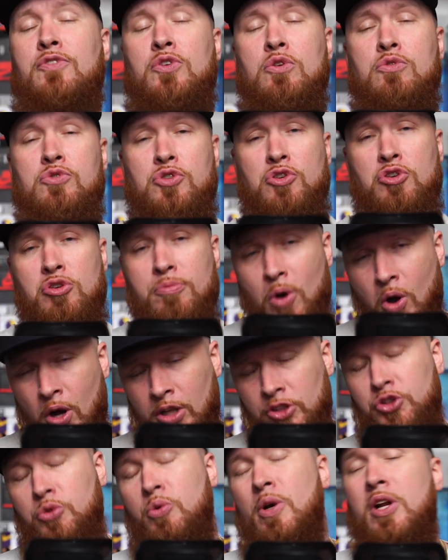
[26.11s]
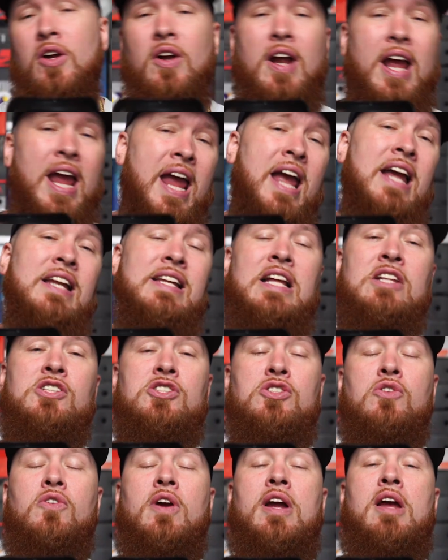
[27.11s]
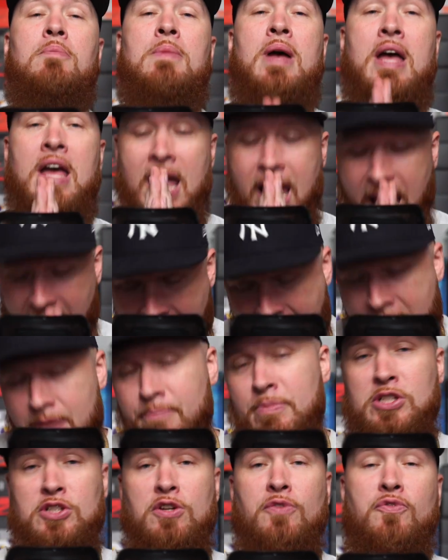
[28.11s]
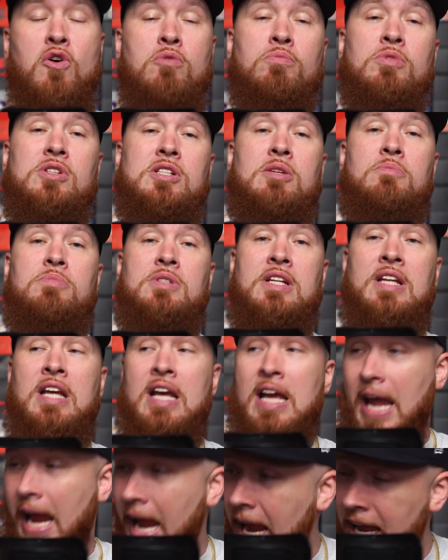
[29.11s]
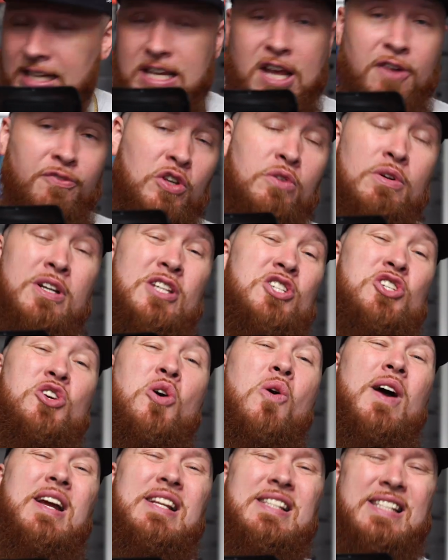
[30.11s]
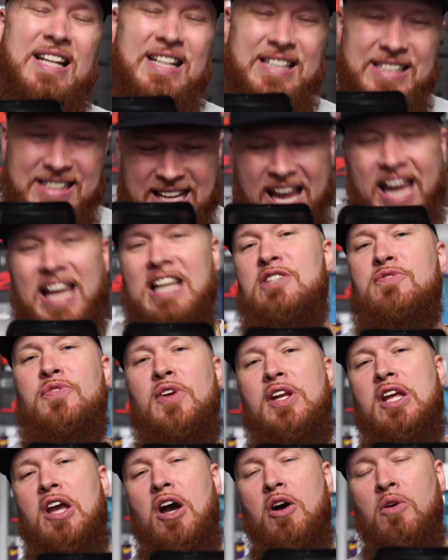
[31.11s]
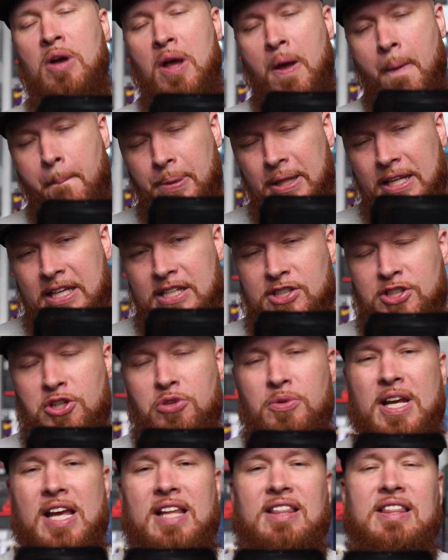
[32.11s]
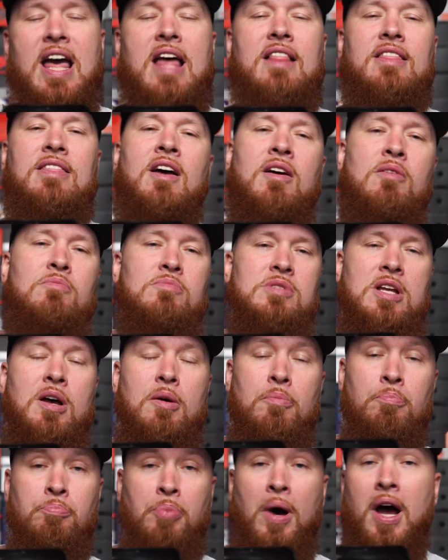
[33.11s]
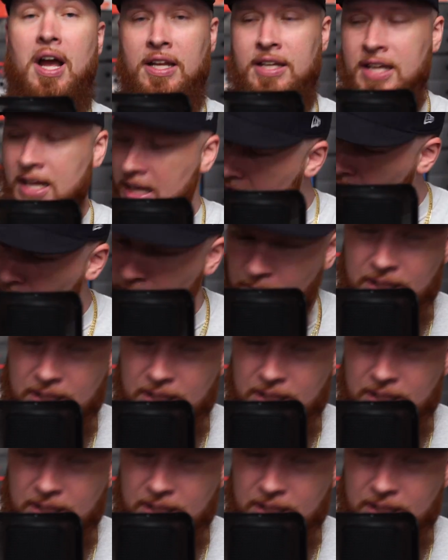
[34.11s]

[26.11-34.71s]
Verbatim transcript: of YouTube on Twitter and Instagram at Mr. Foamer Simpson. And if you enjoy today's video, please do hit that thumbs up button. It